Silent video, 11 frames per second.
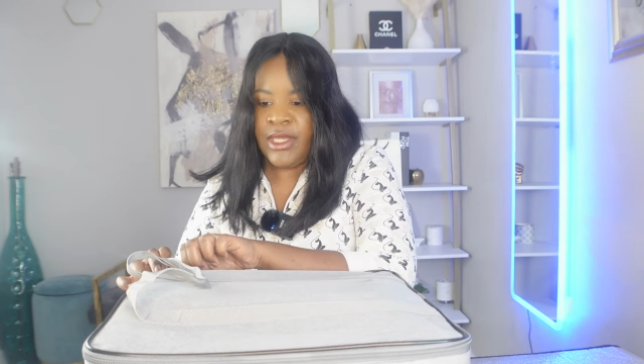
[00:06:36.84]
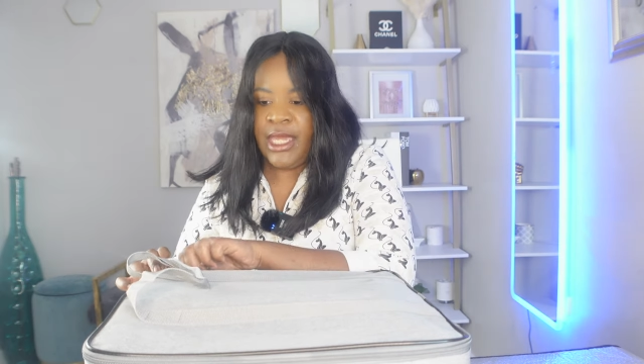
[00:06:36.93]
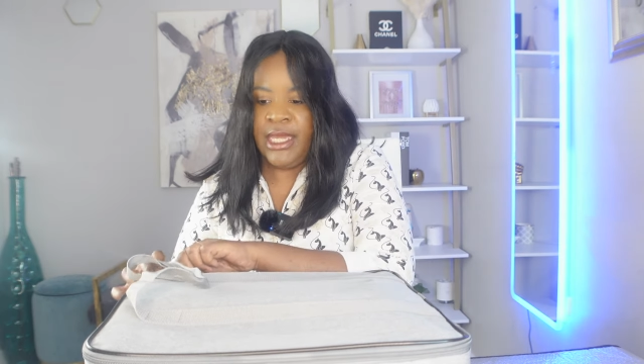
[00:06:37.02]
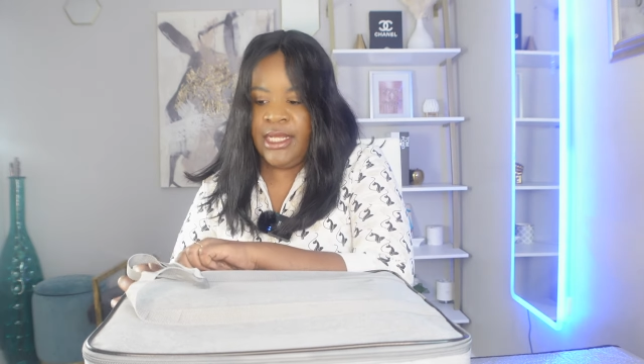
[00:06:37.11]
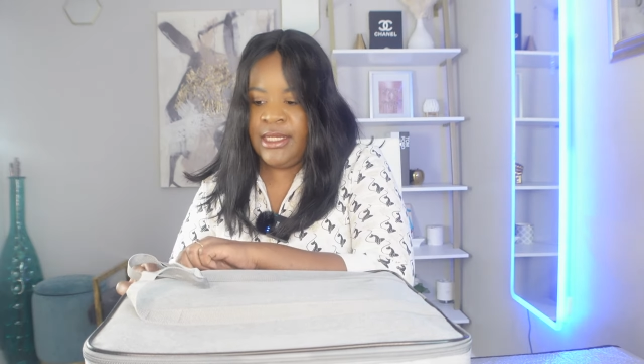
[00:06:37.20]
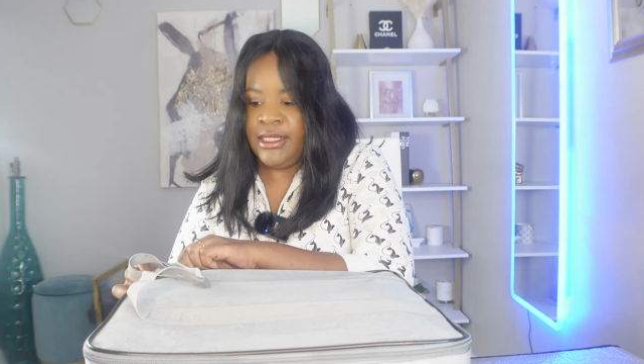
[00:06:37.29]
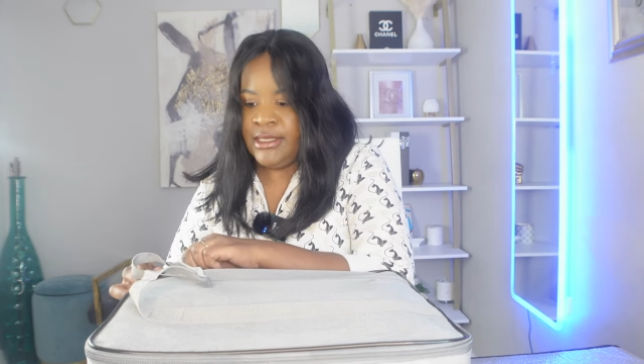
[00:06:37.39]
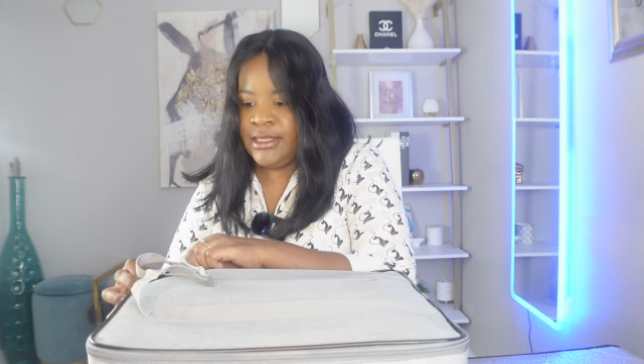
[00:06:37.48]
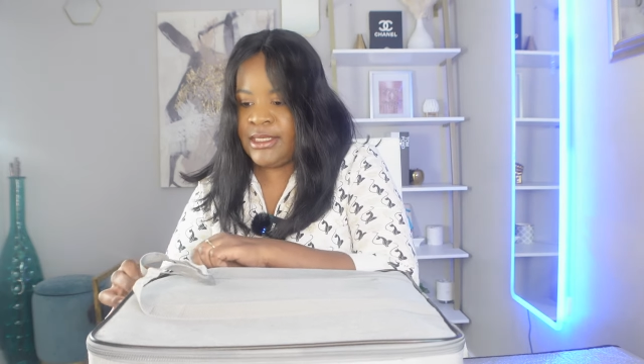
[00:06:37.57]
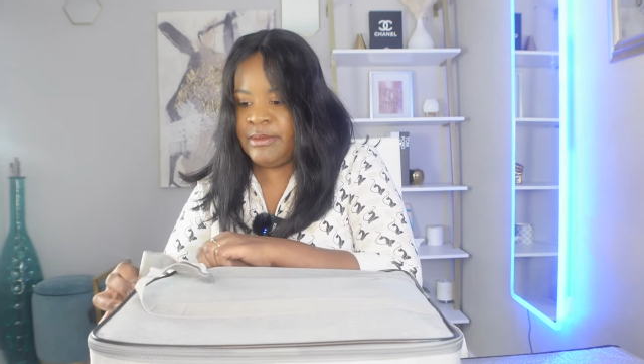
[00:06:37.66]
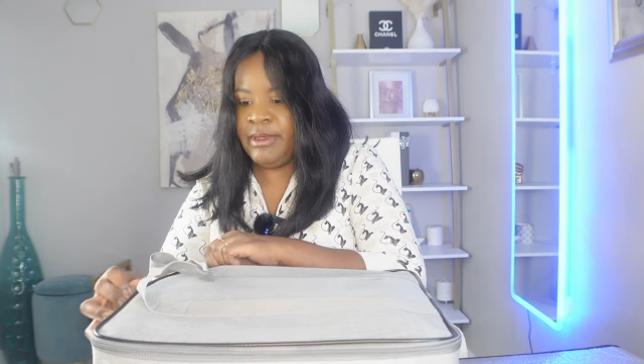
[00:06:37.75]
i had this
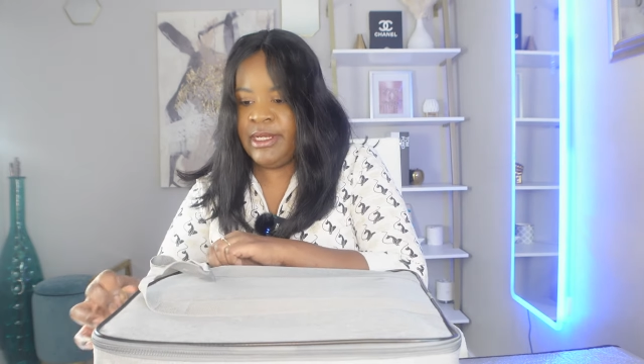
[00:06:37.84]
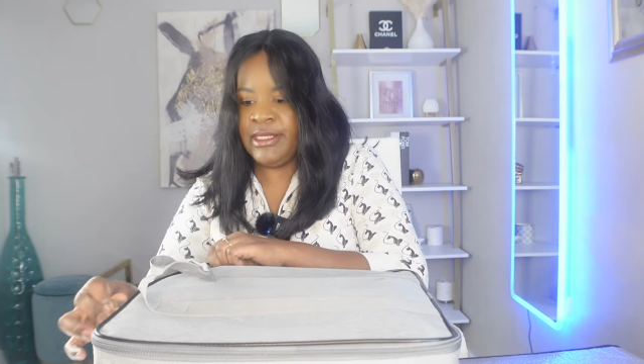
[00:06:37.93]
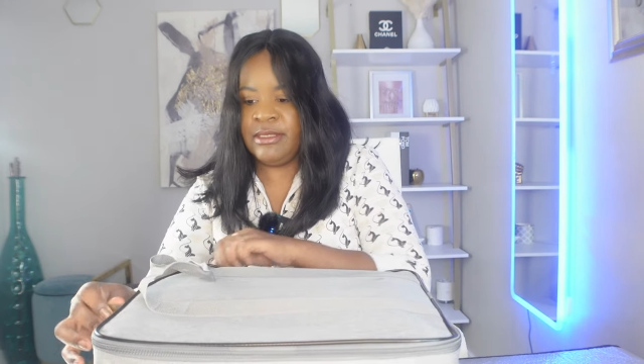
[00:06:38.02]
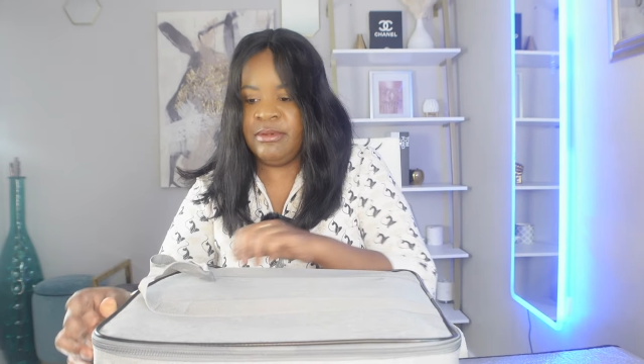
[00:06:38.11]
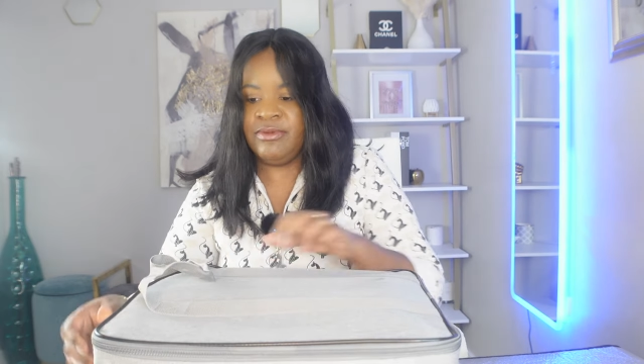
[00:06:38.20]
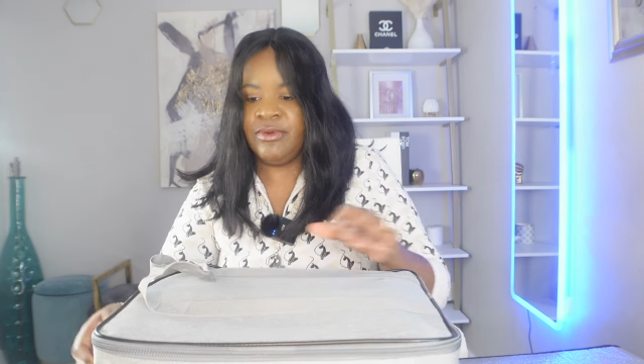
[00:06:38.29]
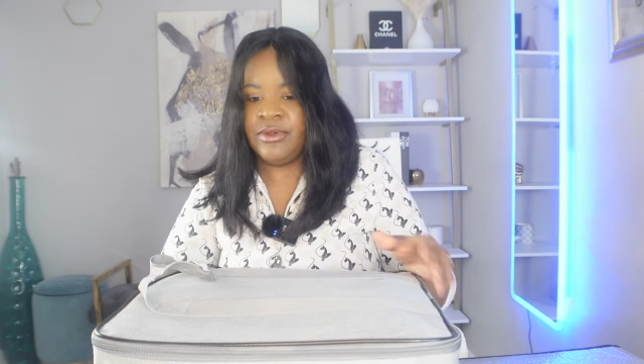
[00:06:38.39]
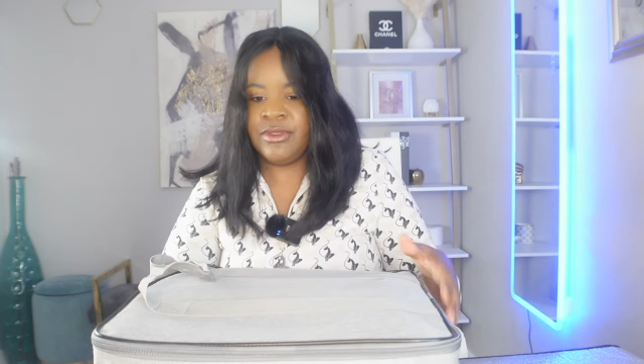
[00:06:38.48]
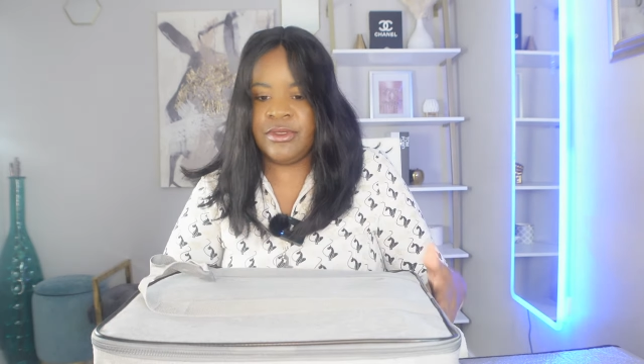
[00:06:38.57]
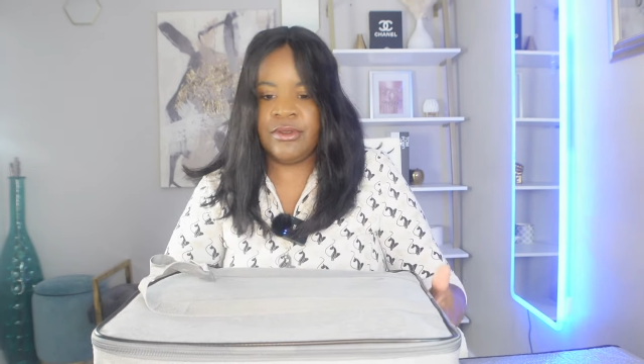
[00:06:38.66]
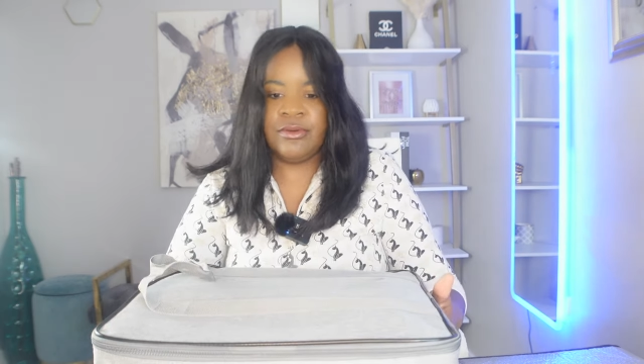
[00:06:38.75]
experience before
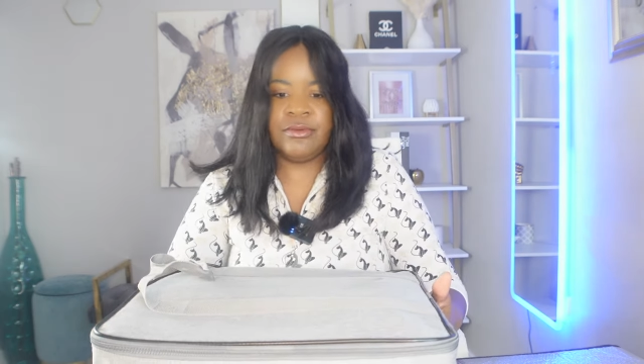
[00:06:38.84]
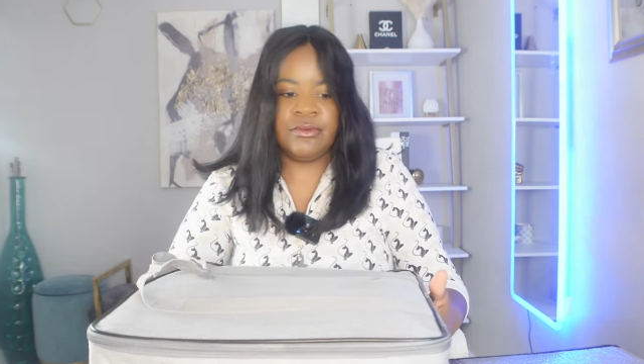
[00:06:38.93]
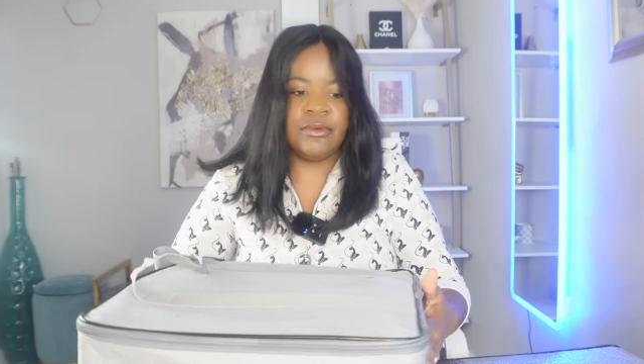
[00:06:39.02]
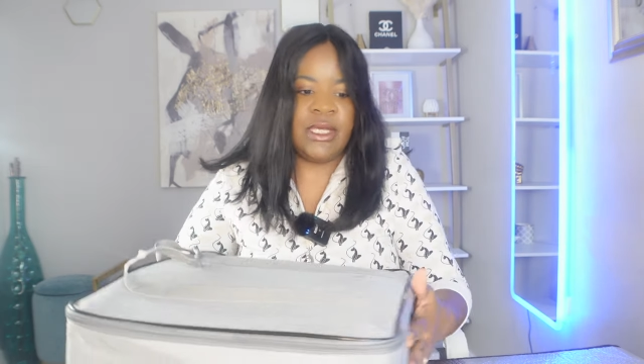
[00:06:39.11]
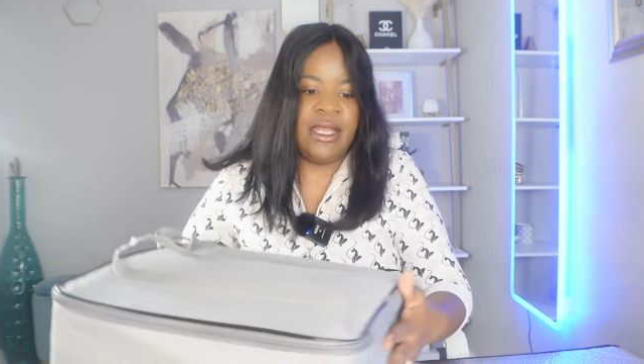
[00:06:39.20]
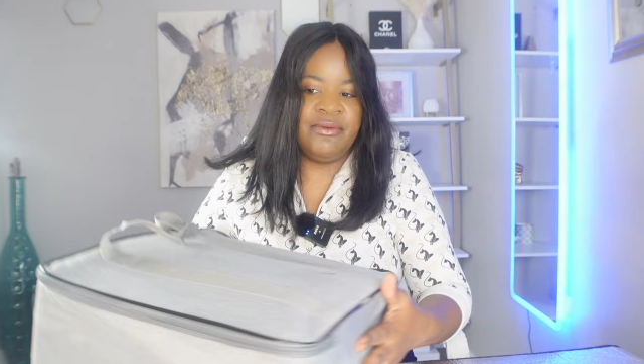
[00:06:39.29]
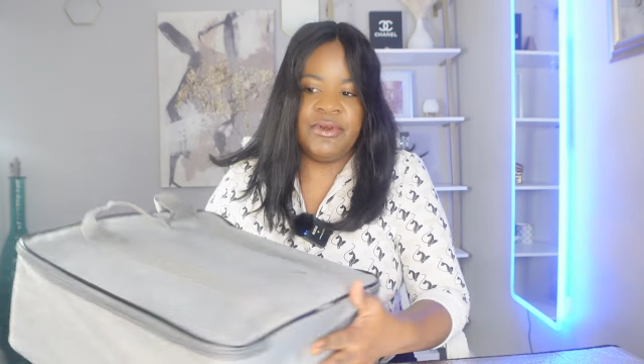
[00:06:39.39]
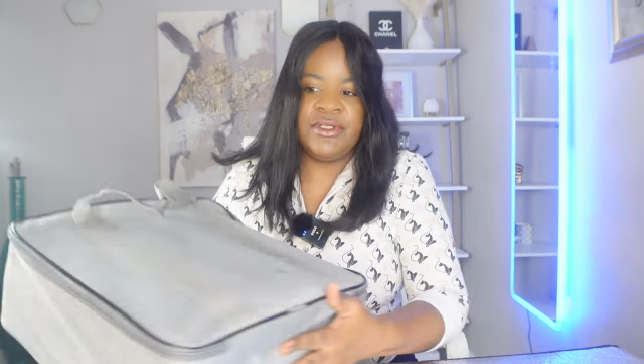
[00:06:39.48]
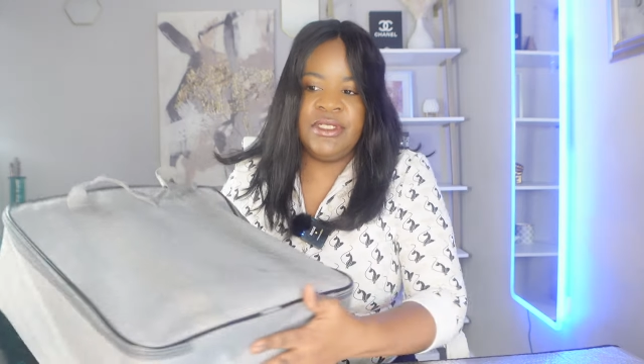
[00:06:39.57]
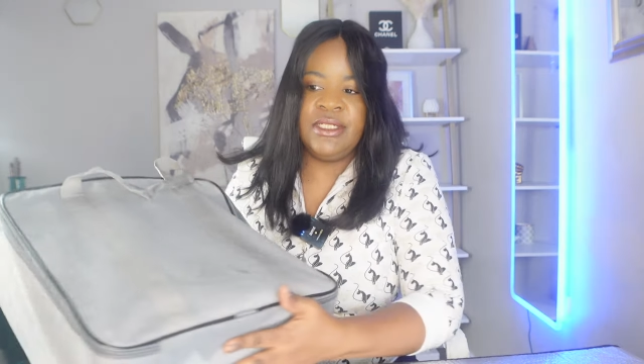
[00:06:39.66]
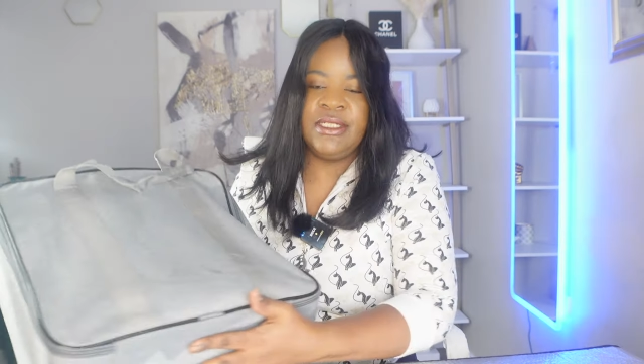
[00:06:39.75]
so
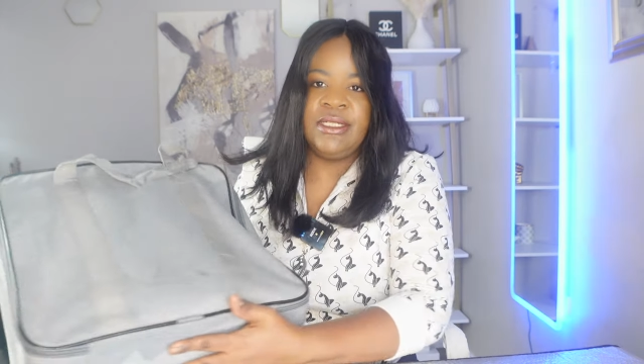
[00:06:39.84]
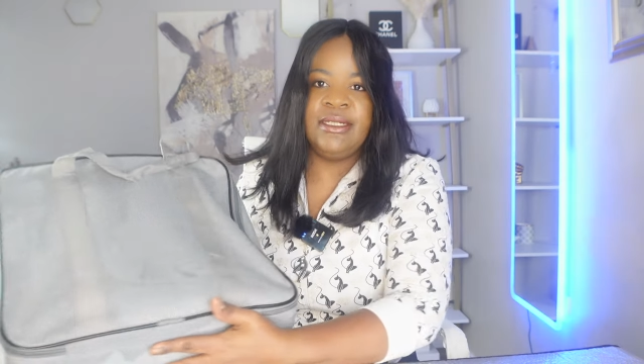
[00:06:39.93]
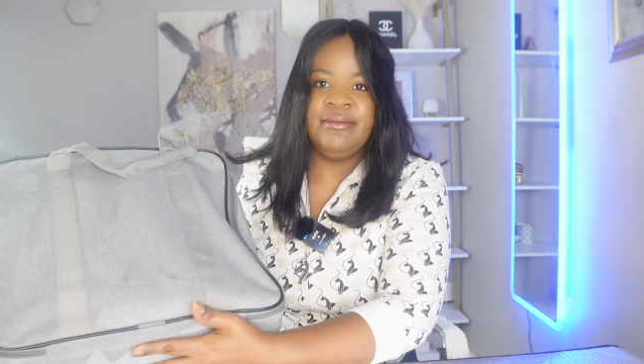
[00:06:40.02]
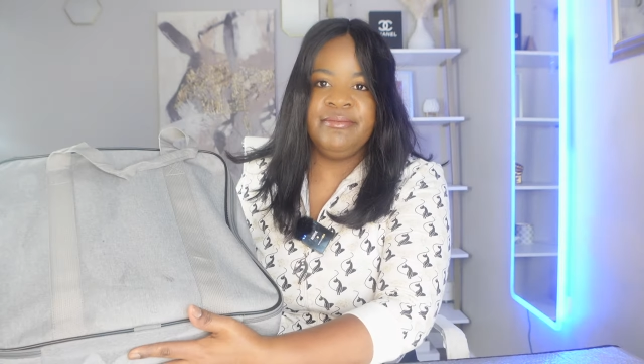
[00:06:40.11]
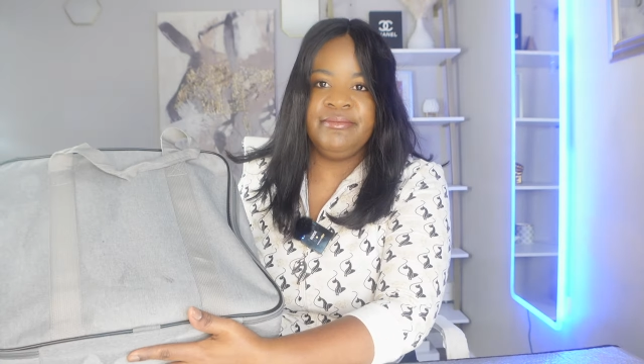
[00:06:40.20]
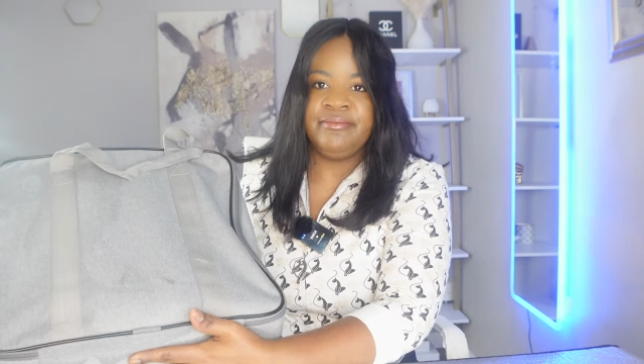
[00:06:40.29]
unfortunately